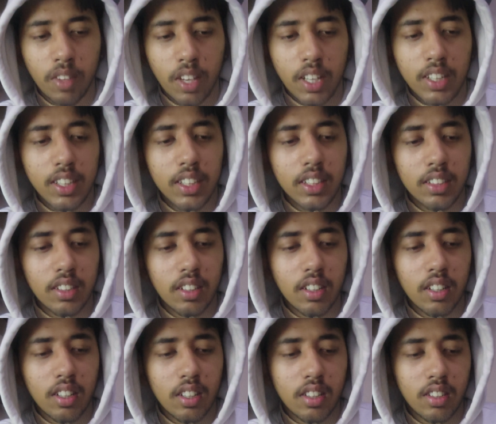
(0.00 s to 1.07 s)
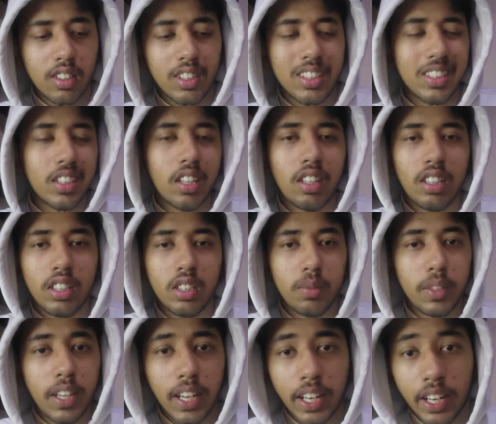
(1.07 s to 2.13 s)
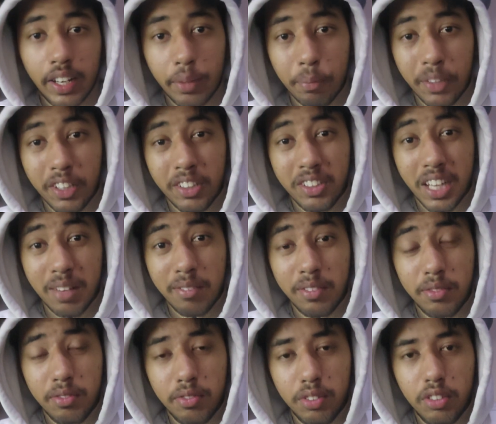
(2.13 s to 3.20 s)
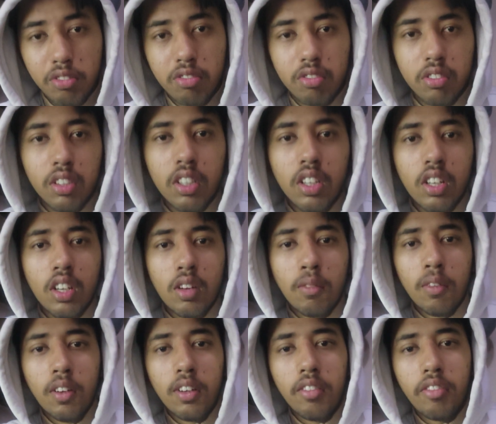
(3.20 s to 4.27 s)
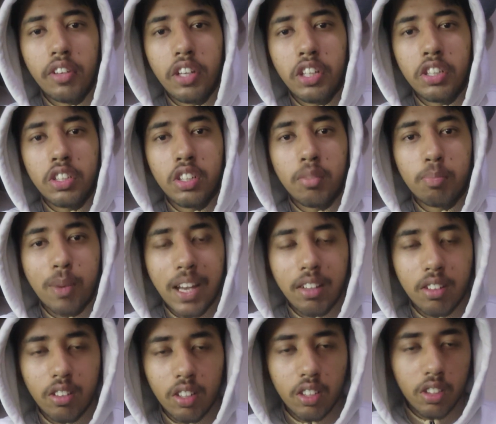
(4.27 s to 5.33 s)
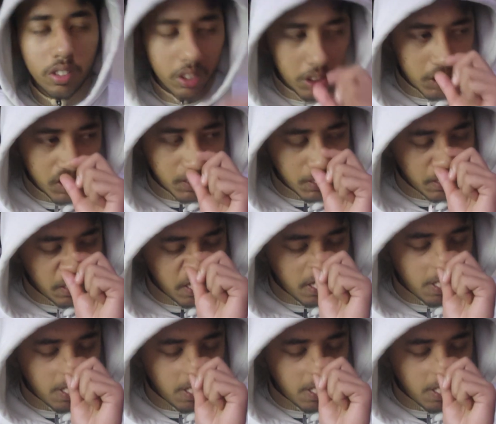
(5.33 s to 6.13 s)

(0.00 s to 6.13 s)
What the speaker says: I think this is a little bit academic type of definition of pattern recognition,